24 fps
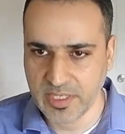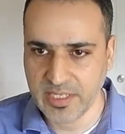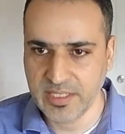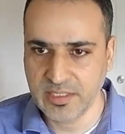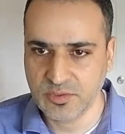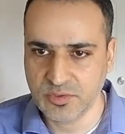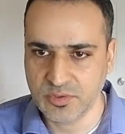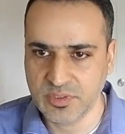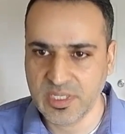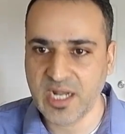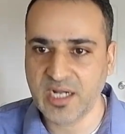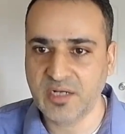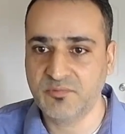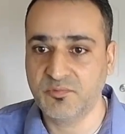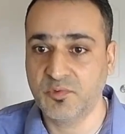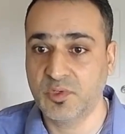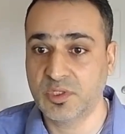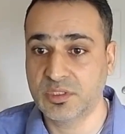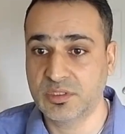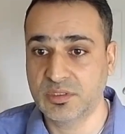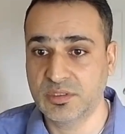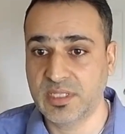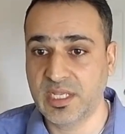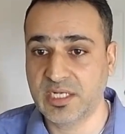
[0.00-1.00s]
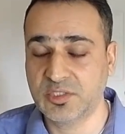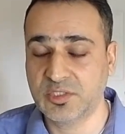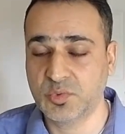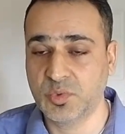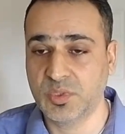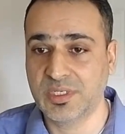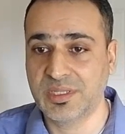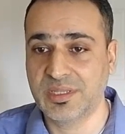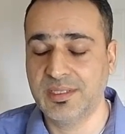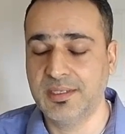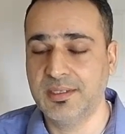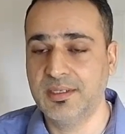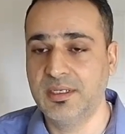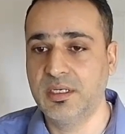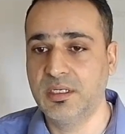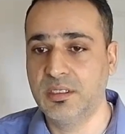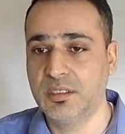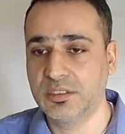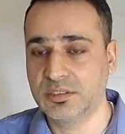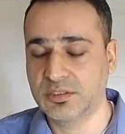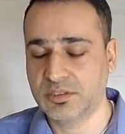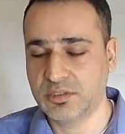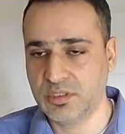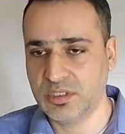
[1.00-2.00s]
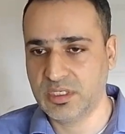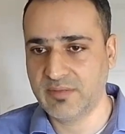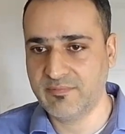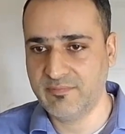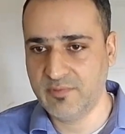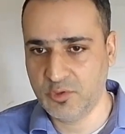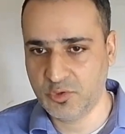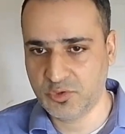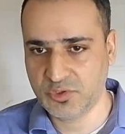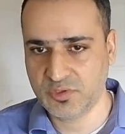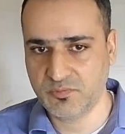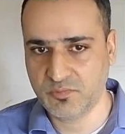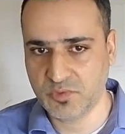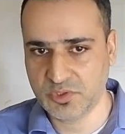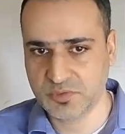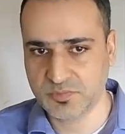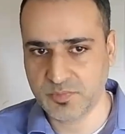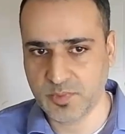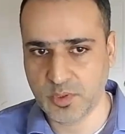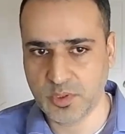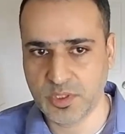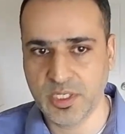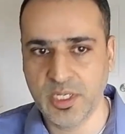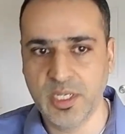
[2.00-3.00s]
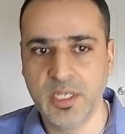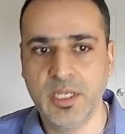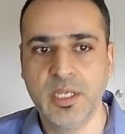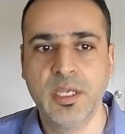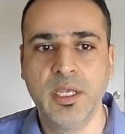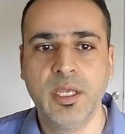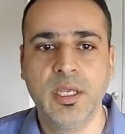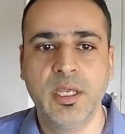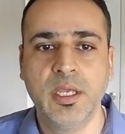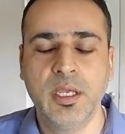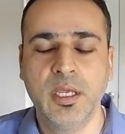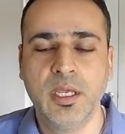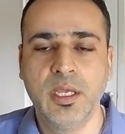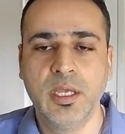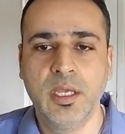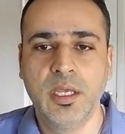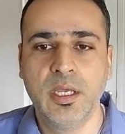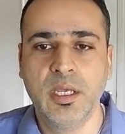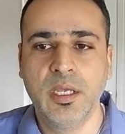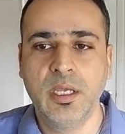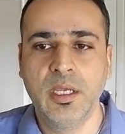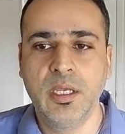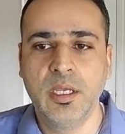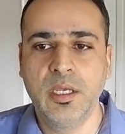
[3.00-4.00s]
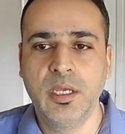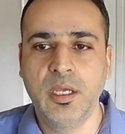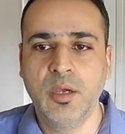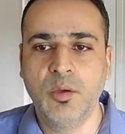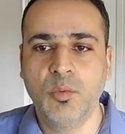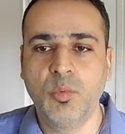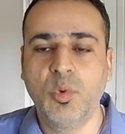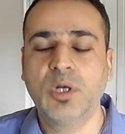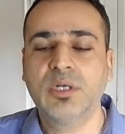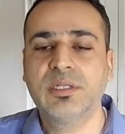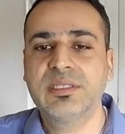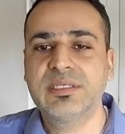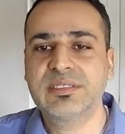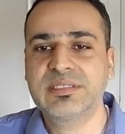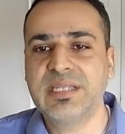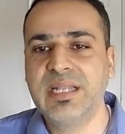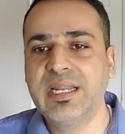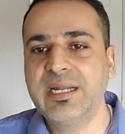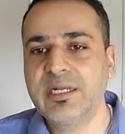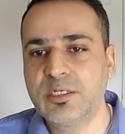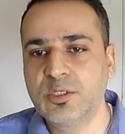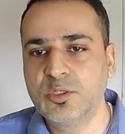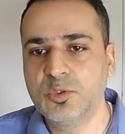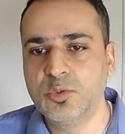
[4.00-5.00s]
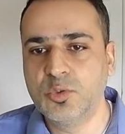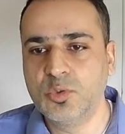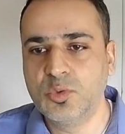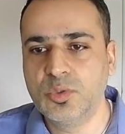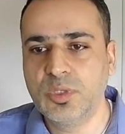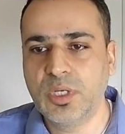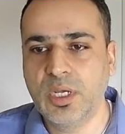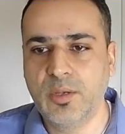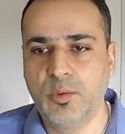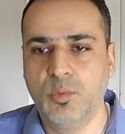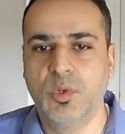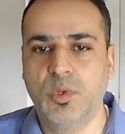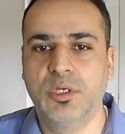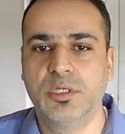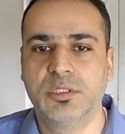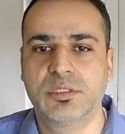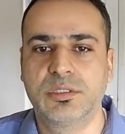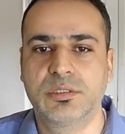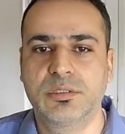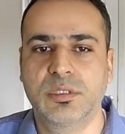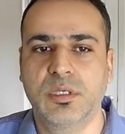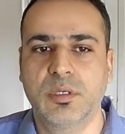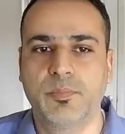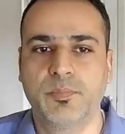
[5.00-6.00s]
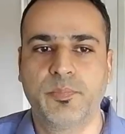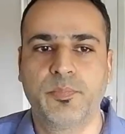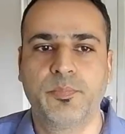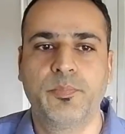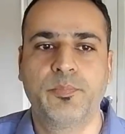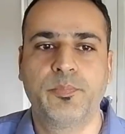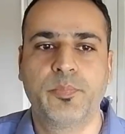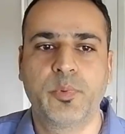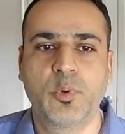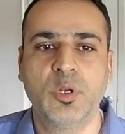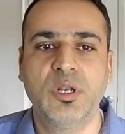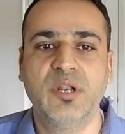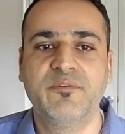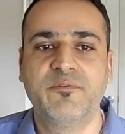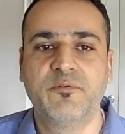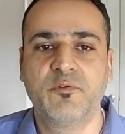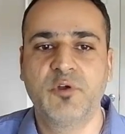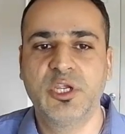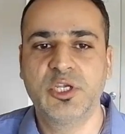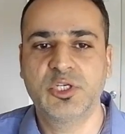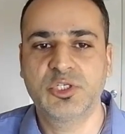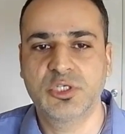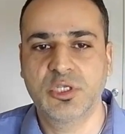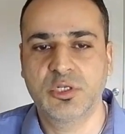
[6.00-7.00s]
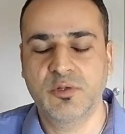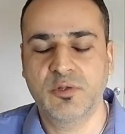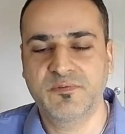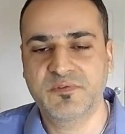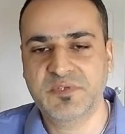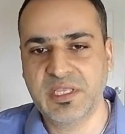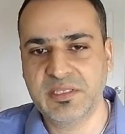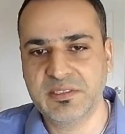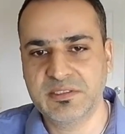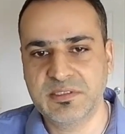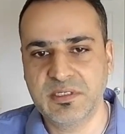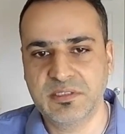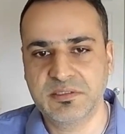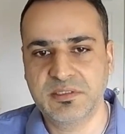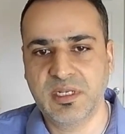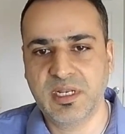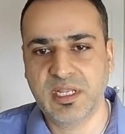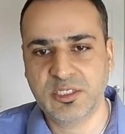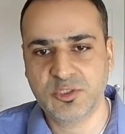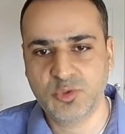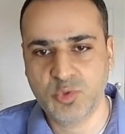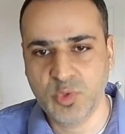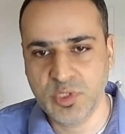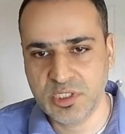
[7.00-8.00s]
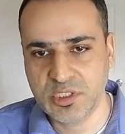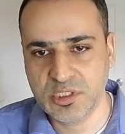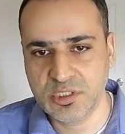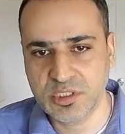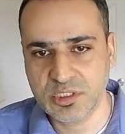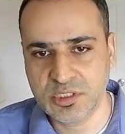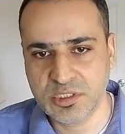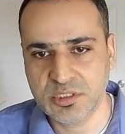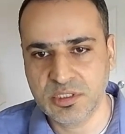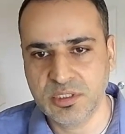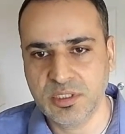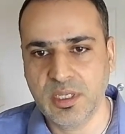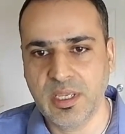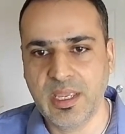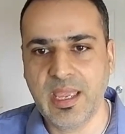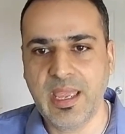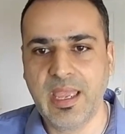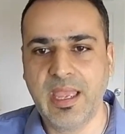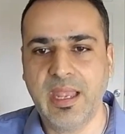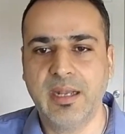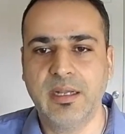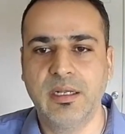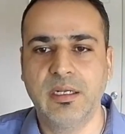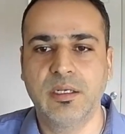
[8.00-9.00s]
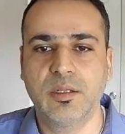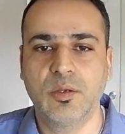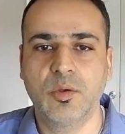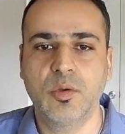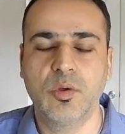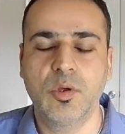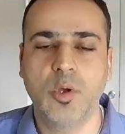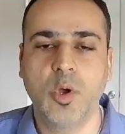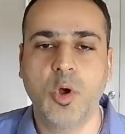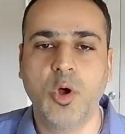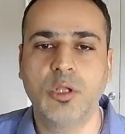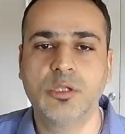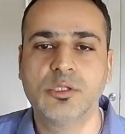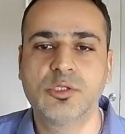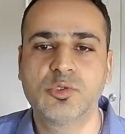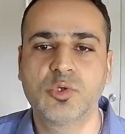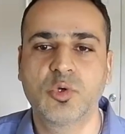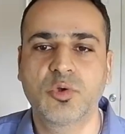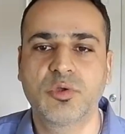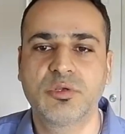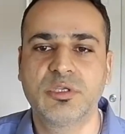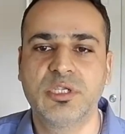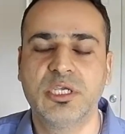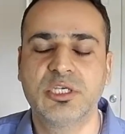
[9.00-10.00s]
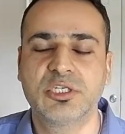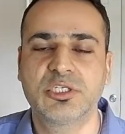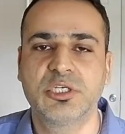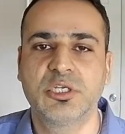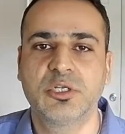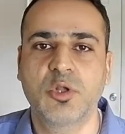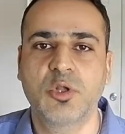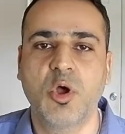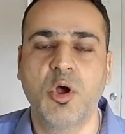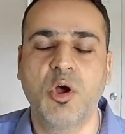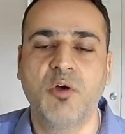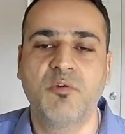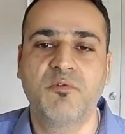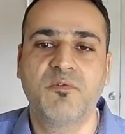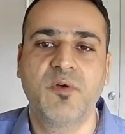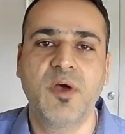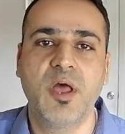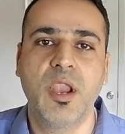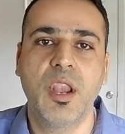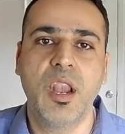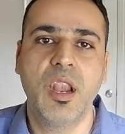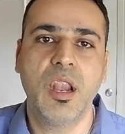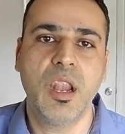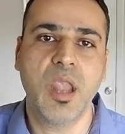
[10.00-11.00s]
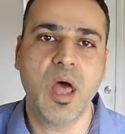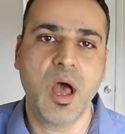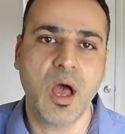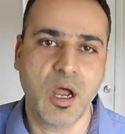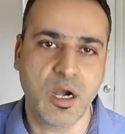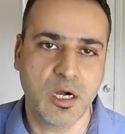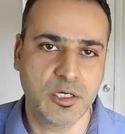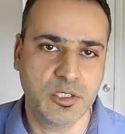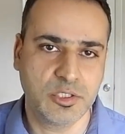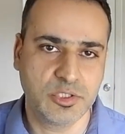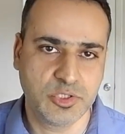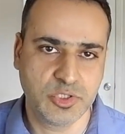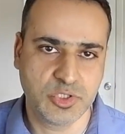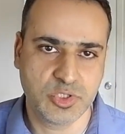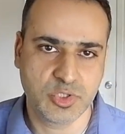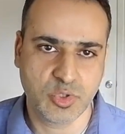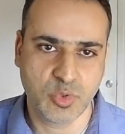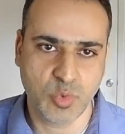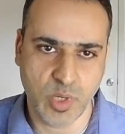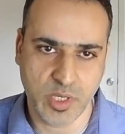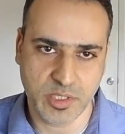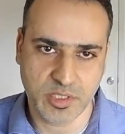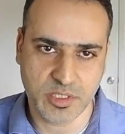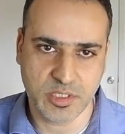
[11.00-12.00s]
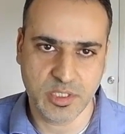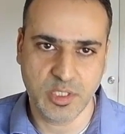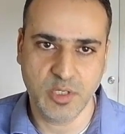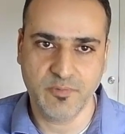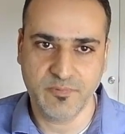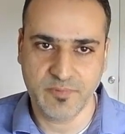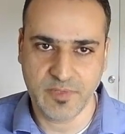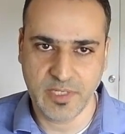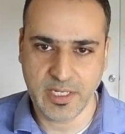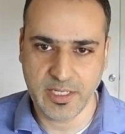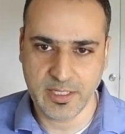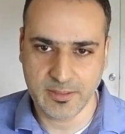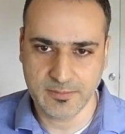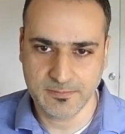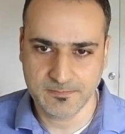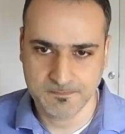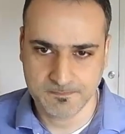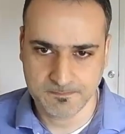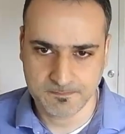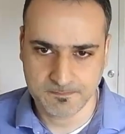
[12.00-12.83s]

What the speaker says: right? So that's what third industrial revolution was for. What this led to was proliferation of sensors and actuators, and also creation of a large quantity of data.